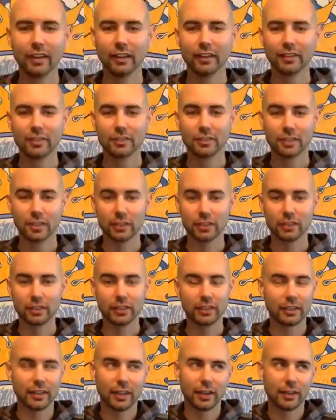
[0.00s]

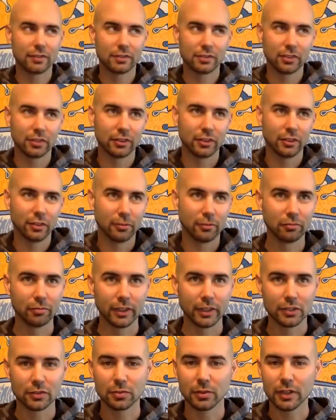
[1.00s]
Suddenly, after
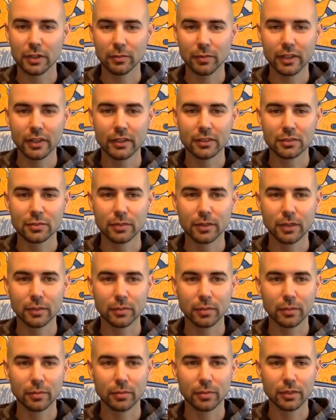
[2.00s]
like 20 minutes, we can
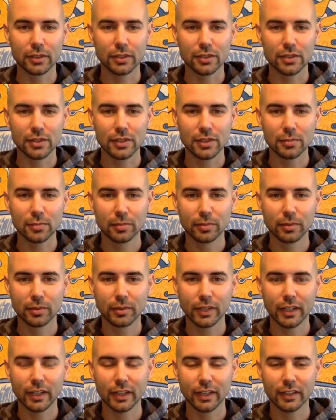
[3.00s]
be pretty deep
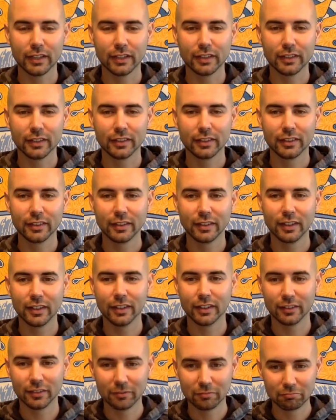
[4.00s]
in
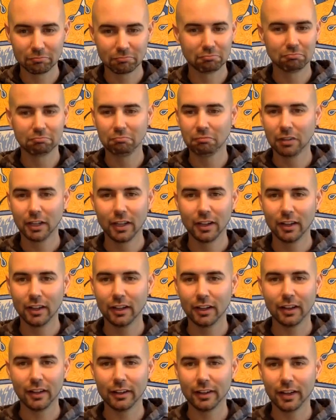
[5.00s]
an
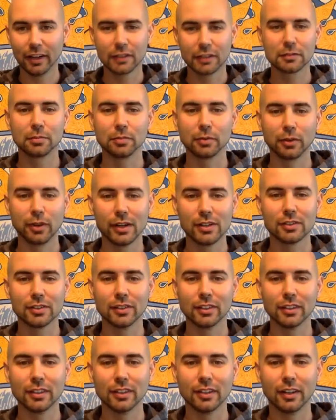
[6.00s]

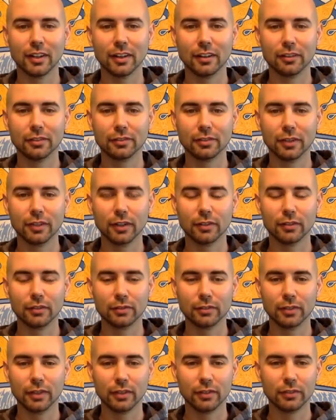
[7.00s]
exploration
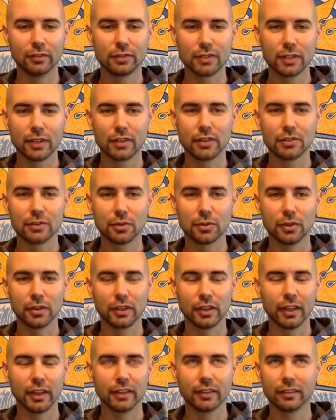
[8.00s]
of territory
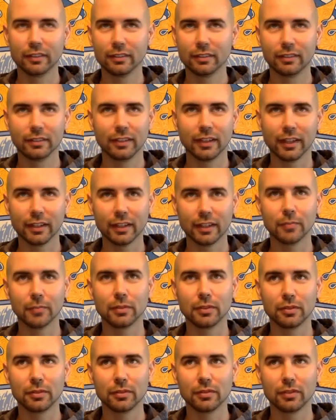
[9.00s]
that can
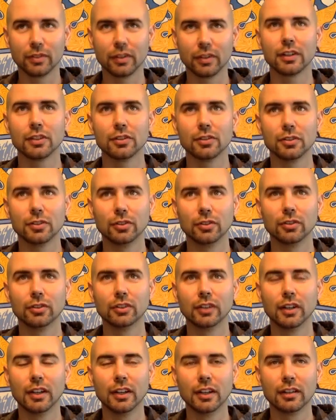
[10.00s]
be very
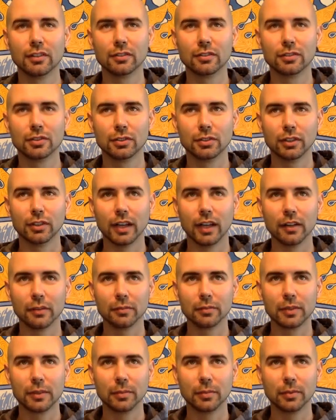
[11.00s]
new to a lot
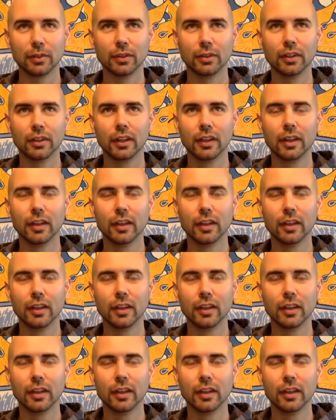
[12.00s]
of people,